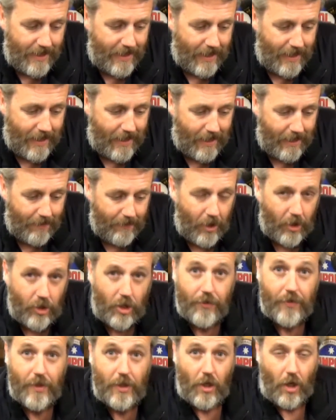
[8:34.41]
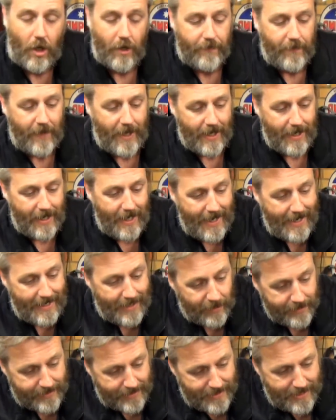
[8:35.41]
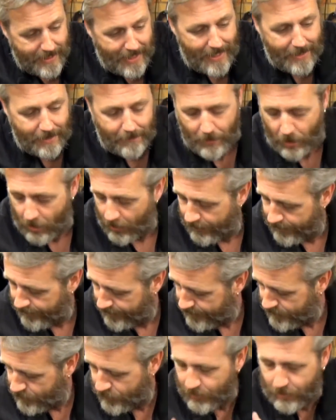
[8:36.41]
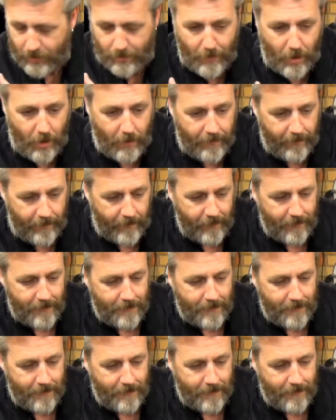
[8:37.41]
I got the knife out and I cut them off, took them off.